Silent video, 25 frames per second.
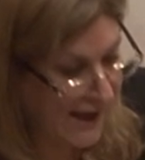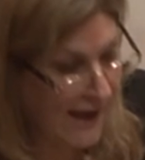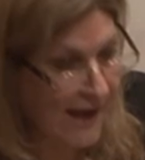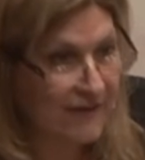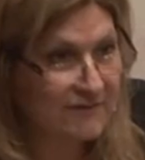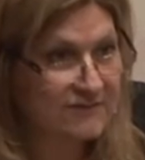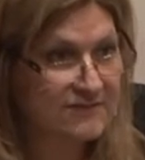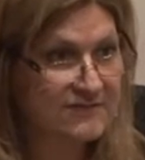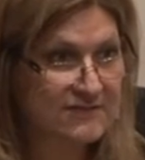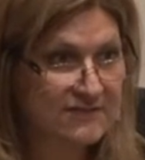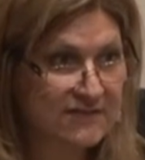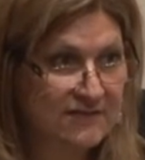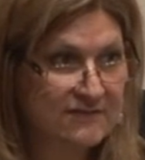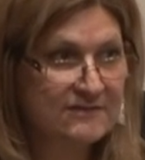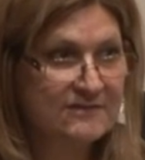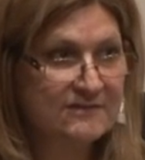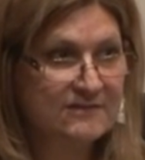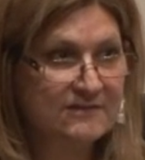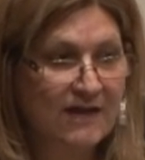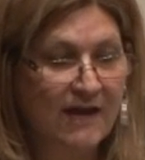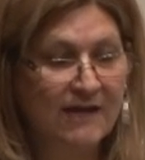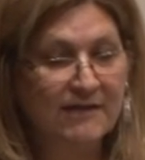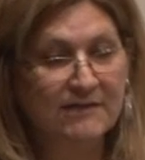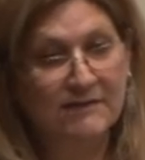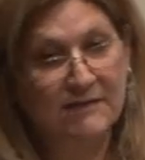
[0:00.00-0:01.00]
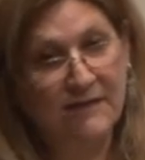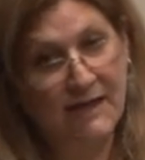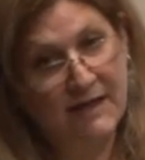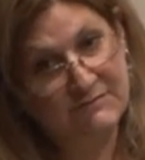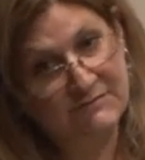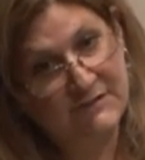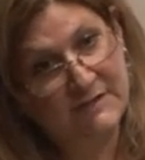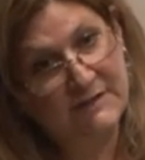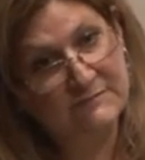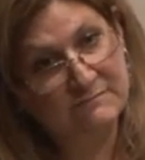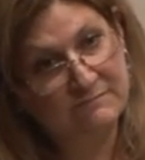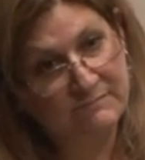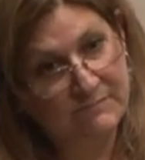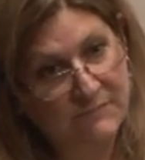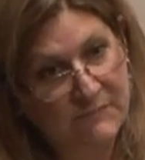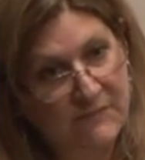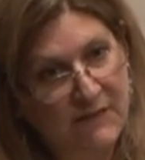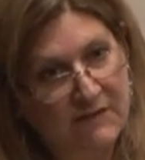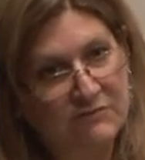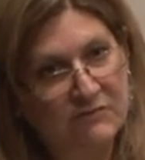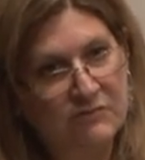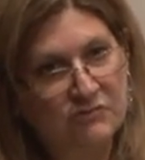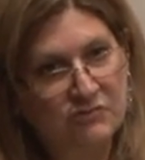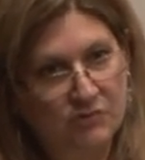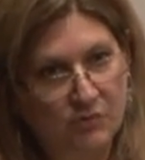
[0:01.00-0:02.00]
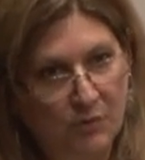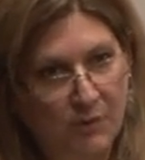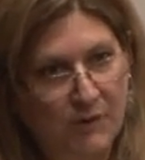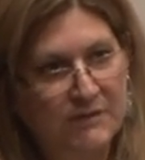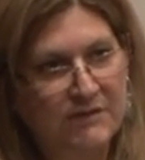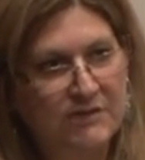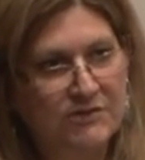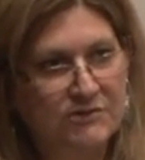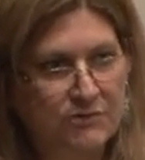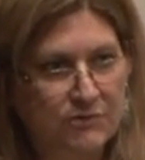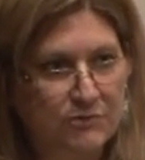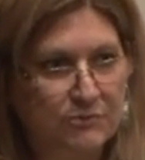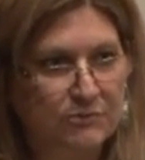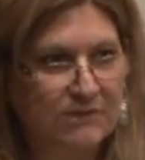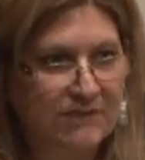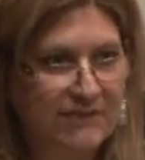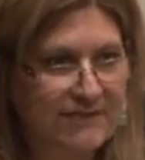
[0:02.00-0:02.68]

And since 9 11, they've enjoyed a new